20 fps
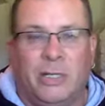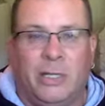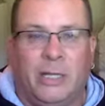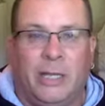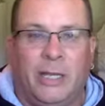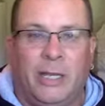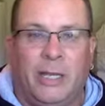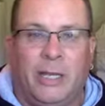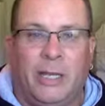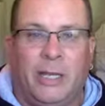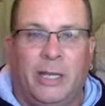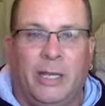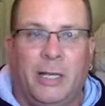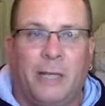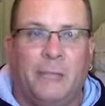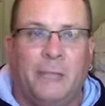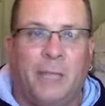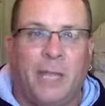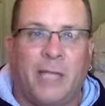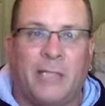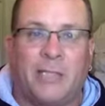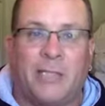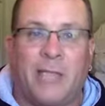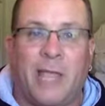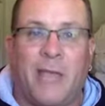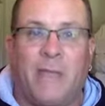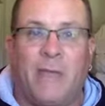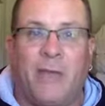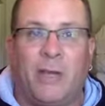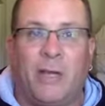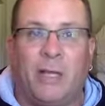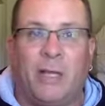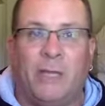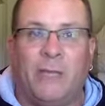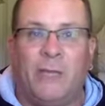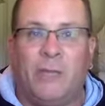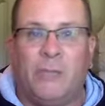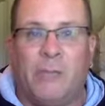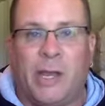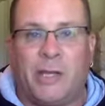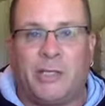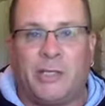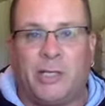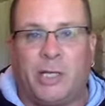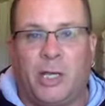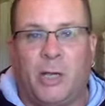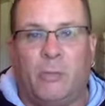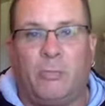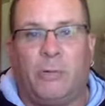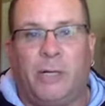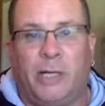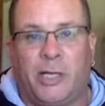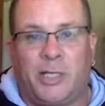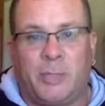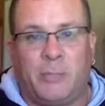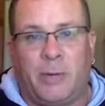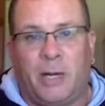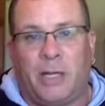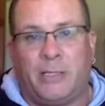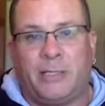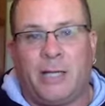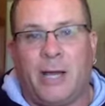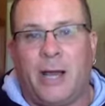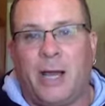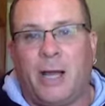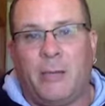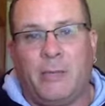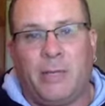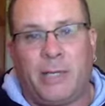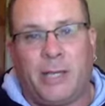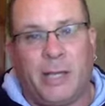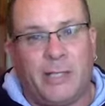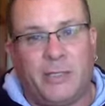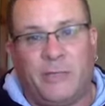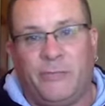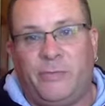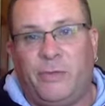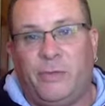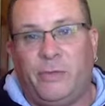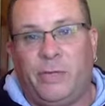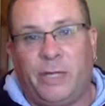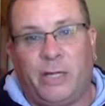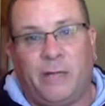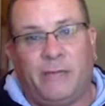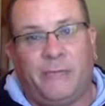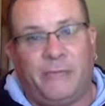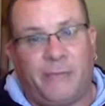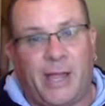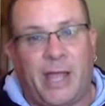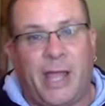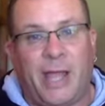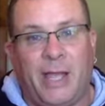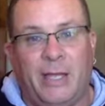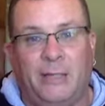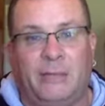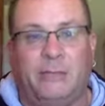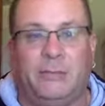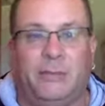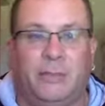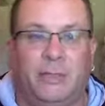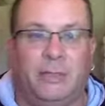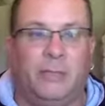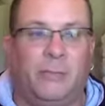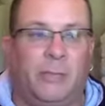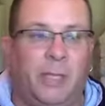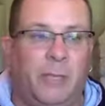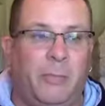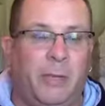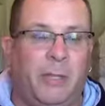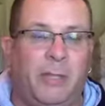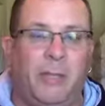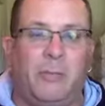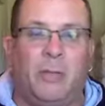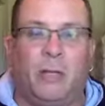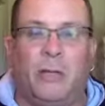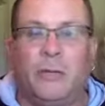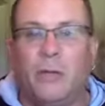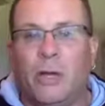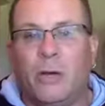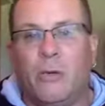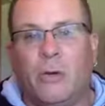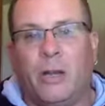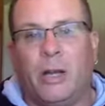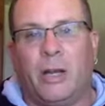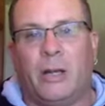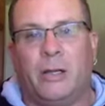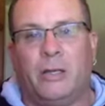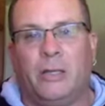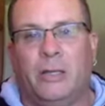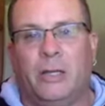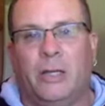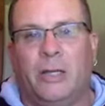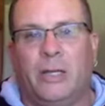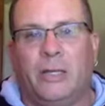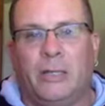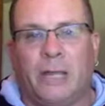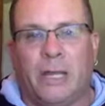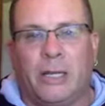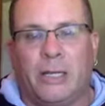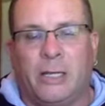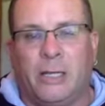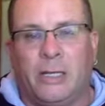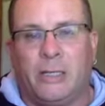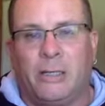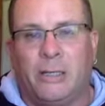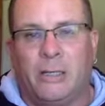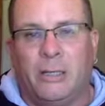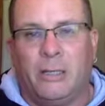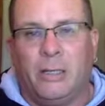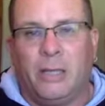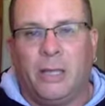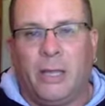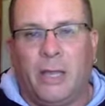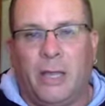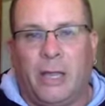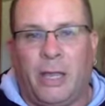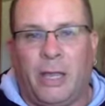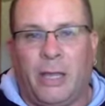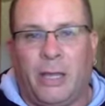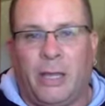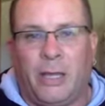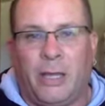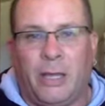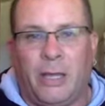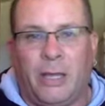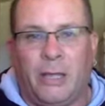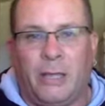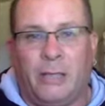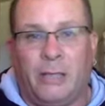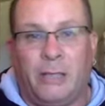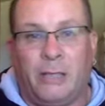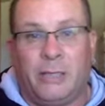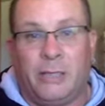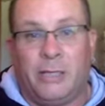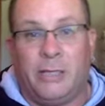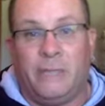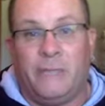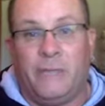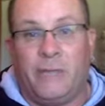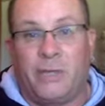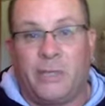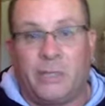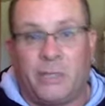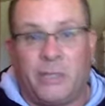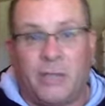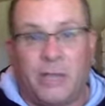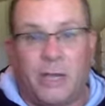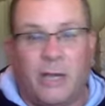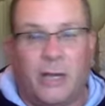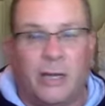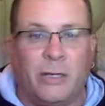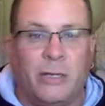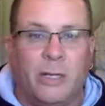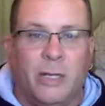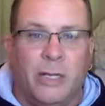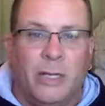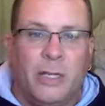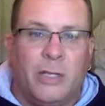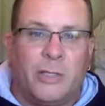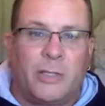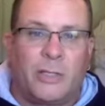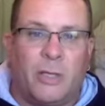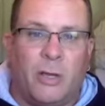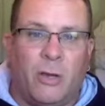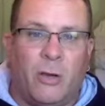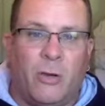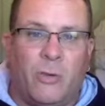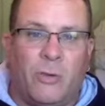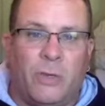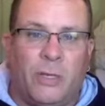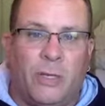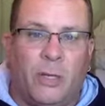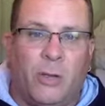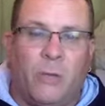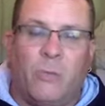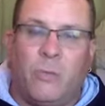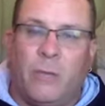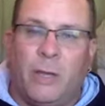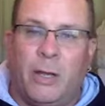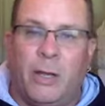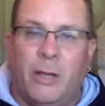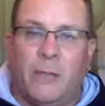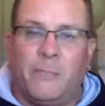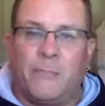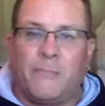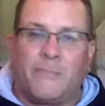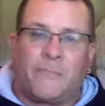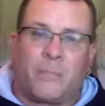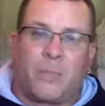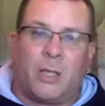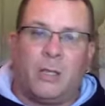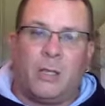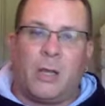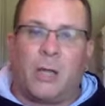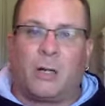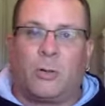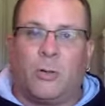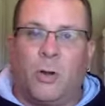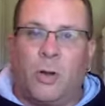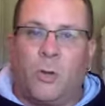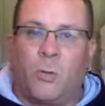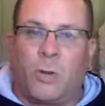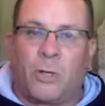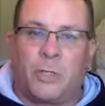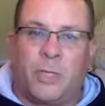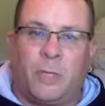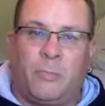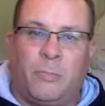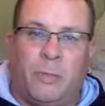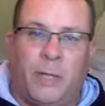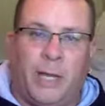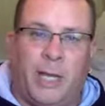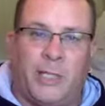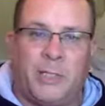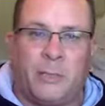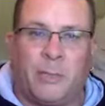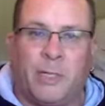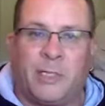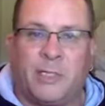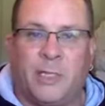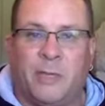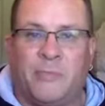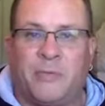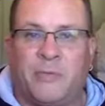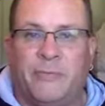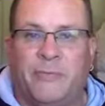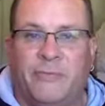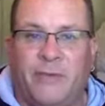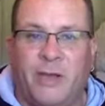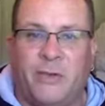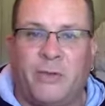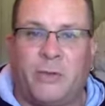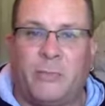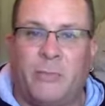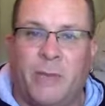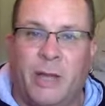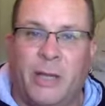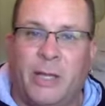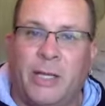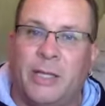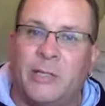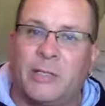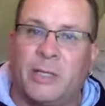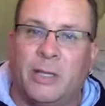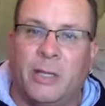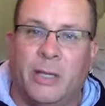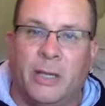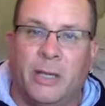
And they say, if you're going to live in New Mexico, bring a spare tire, because if you get a flat, you could be in the middle of nowhere needing to fix your tire. So, a lot of road work took place. They received some federal monies.